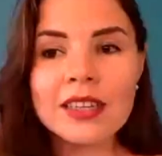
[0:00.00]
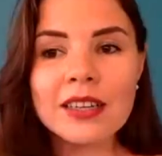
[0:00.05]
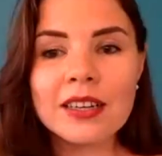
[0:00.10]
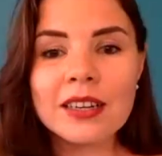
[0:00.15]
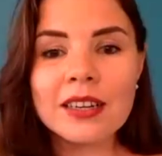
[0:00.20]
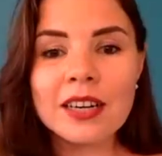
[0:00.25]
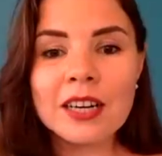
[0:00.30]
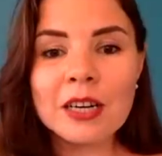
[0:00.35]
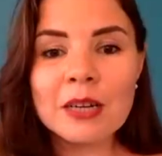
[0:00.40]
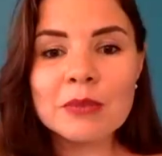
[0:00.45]

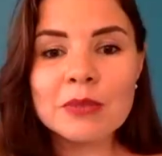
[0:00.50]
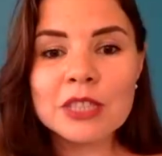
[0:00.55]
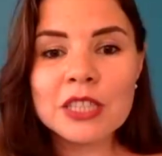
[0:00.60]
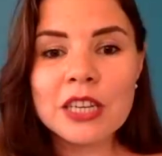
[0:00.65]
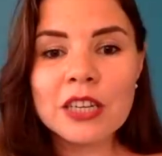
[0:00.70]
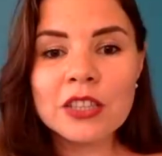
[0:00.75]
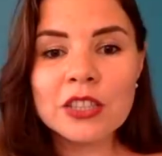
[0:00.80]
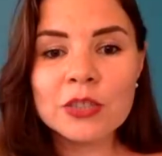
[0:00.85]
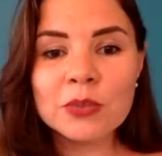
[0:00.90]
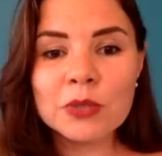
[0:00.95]

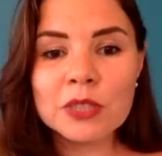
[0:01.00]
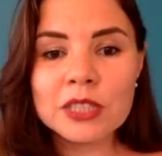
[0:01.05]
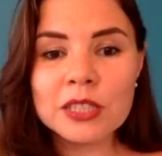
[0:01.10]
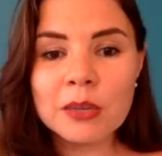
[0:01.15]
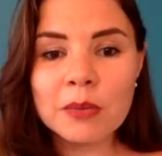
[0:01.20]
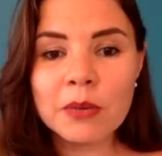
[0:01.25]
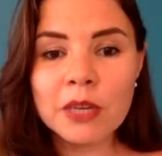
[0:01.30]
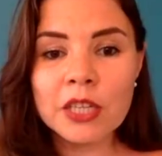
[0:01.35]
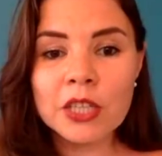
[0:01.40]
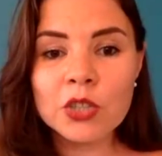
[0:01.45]
Share it with
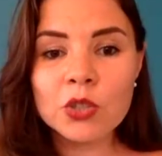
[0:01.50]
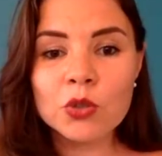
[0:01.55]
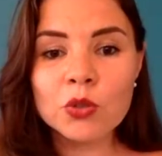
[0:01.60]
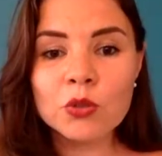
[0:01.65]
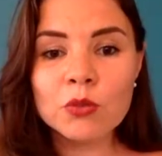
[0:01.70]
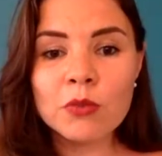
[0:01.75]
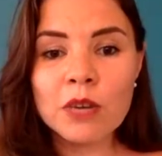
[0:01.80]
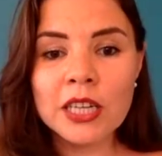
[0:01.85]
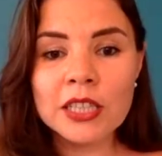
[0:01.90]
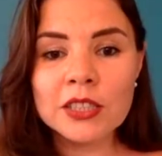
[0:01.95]
somebody
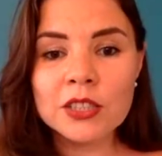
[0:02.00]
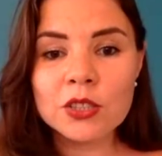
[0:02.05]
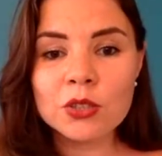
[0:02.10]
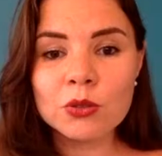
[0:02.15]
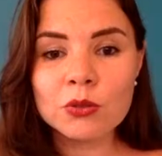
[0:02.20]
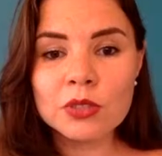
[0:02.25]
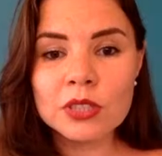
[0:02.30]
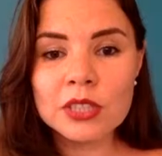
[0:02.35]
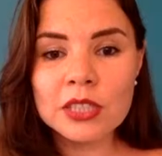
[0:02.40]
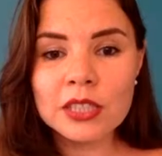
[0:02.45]
who might
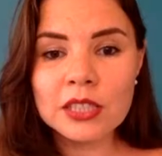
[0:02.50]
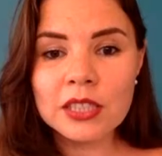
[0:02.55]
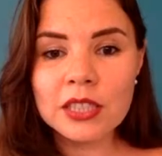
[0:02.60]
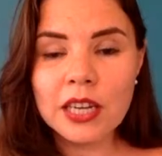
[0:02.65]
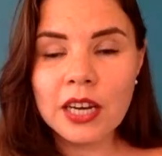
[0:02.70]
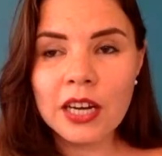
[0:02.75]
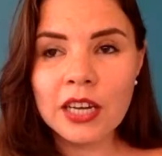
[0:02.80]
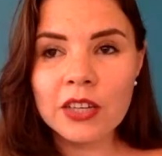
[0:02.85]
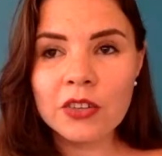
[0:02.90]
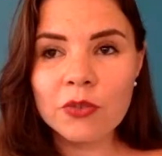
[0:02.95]
use it.
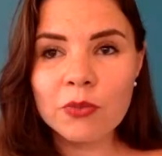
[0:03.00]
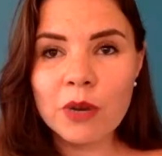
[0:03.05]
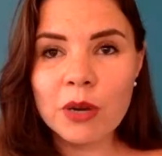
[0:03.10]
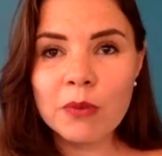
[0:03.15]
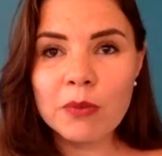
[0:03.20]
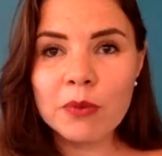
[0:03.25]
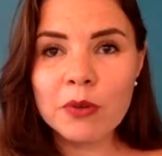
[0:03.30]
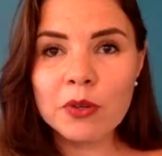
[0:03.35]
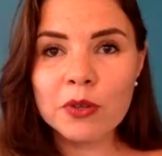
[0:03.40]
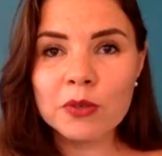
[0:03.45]
I
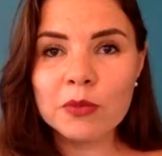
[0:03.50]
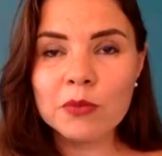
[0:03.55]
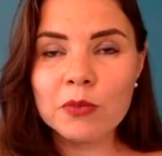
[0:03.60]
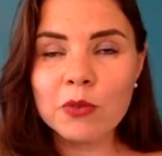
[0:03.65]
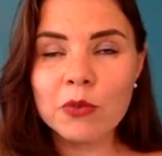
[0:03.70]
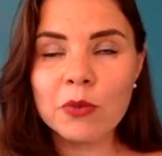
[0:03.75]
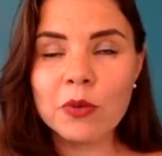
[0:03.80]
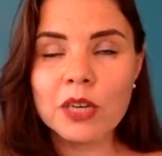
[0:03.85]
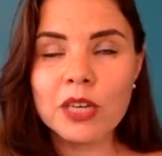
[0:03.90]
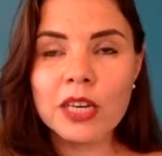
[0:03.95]
remember
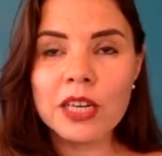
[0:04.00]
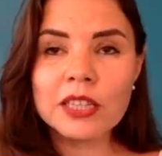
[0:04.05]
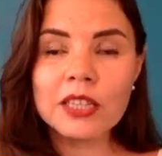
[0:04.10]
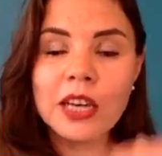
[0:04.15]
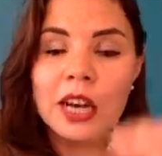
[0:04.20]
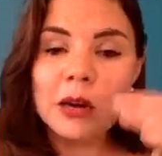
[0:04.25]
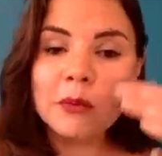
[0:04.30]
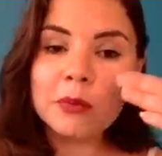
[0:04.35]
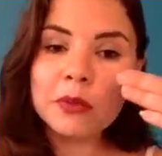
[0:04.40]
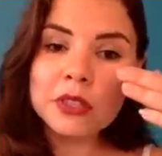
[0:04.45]
I
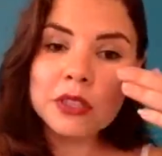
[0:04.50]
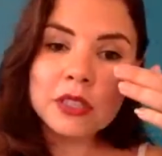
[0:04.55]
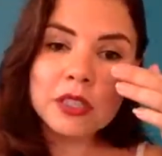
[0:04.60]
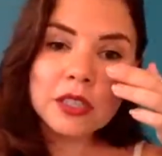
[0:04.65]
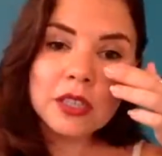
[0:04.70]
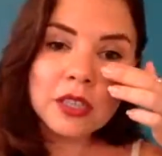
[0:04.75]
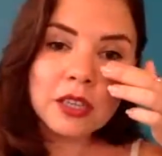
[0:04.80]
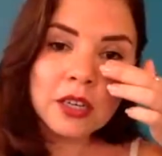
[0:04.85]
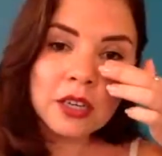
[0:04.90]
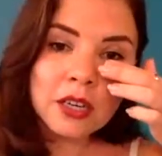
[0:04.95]
had
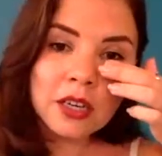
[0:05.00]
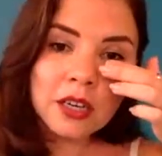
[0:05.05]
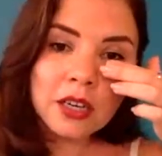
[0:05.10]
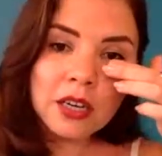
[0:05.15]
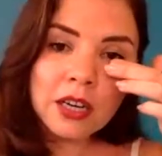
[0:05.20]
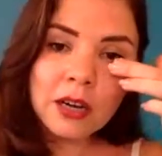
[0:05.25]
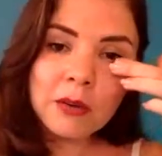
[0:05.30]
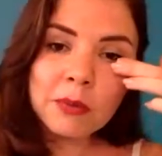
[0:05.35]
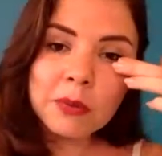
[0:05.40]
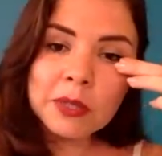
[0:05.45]
couple
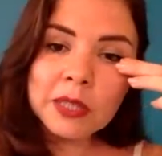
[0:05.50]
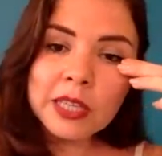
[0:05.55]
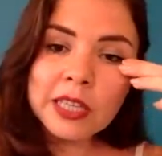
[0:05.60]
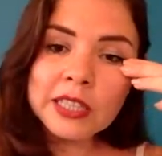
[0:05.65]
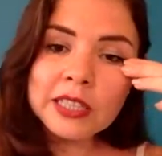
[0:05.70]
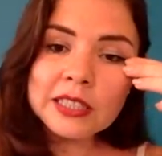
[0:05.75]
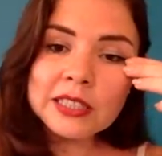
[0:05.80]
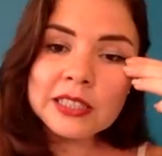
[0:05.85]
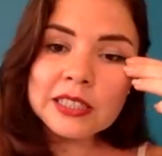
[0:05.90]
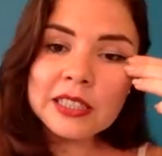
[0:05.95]

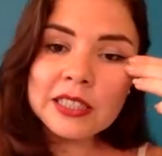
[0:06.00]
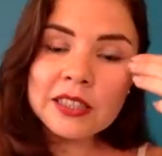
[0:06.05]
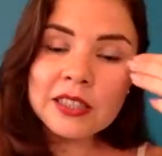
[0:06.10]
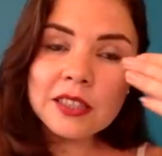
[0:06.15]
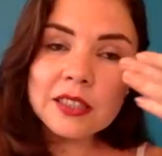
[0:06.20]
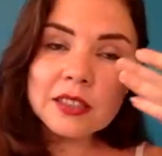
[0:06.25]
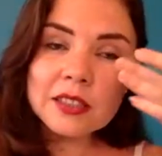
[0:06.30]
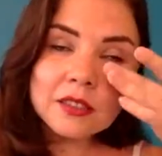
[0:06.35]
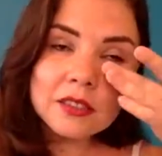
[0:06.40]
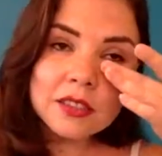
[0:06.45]
ladies that
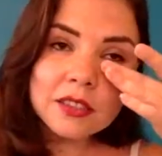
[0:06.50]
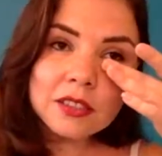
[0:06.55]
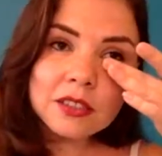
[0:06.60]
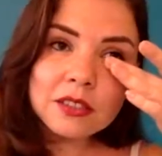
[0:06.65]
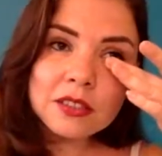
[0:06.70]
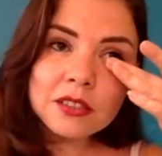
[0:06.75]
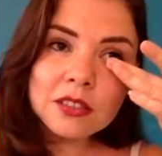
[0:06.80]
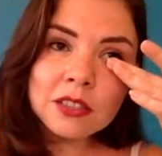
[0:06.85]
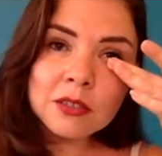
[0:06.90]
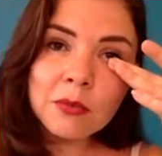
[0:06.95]

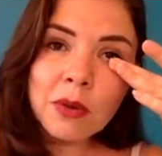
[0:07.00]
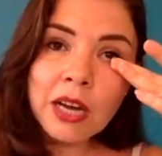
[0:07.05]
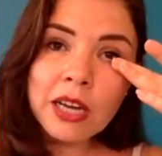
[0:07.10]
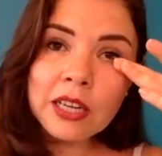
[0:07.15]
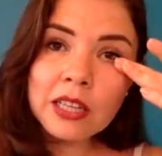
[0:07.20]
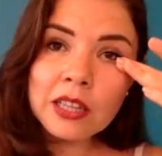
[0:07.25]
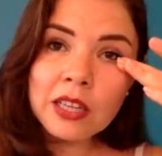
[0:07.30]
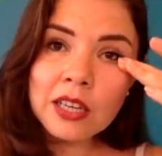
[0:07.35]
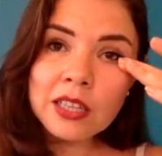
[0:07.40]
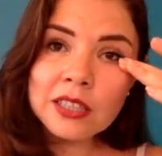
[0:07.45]
in
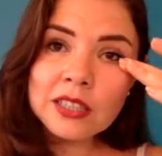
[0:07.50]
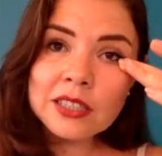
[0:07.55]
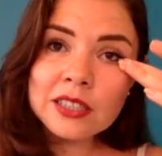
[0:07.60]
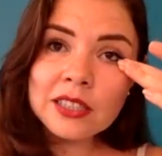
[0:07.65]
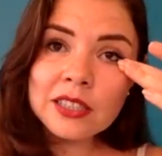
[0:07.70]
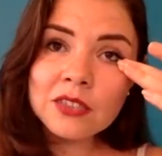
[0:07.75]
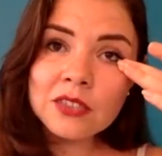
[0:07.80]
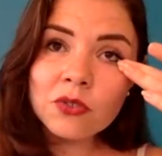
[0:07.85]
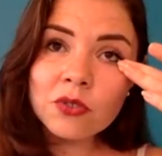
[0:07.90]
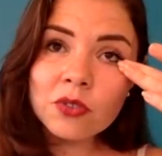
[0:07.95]
my class
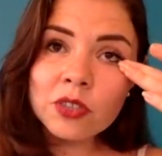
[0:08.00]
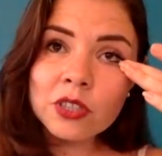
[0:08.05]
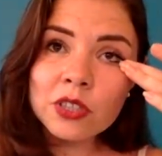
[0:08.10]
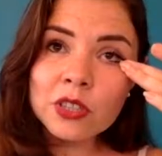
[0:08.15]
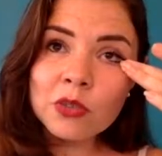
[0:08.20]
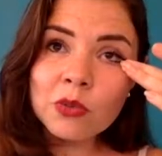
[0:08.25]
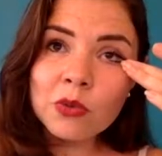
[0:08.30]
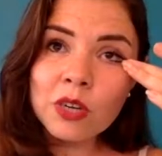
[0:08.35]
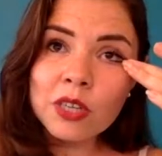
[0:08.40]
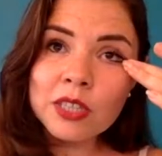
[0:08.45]
that
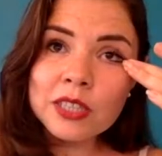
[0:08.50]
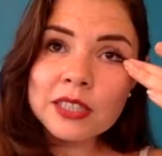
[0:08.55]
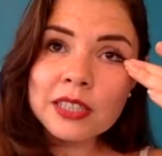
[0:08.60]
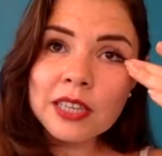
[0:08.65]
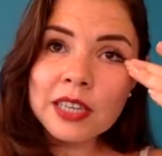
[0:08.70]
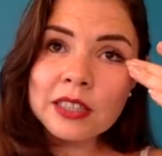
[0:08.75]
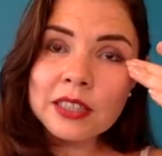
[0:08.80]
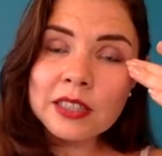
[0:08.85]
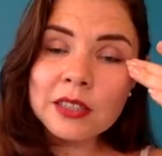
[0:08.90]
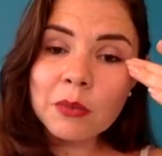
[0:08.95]
really were
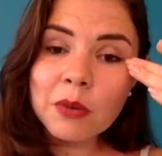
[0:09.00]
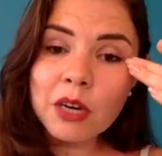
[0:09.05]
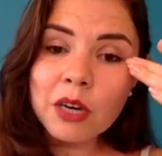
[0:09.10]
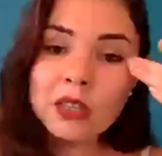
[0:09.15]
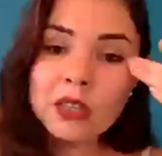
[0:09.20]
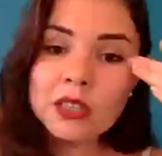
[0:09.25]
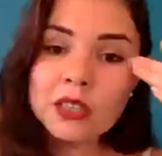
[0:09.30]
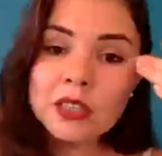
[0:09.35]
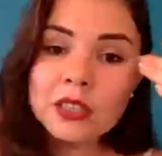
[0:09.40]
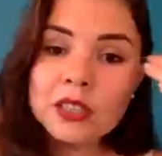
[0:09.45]
excited
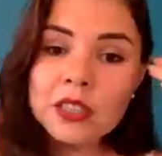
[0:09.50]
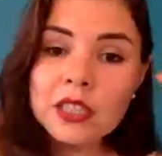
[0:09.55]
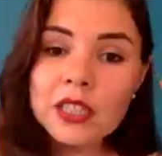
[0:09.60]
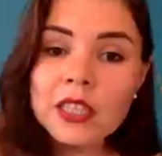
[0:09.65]
about it,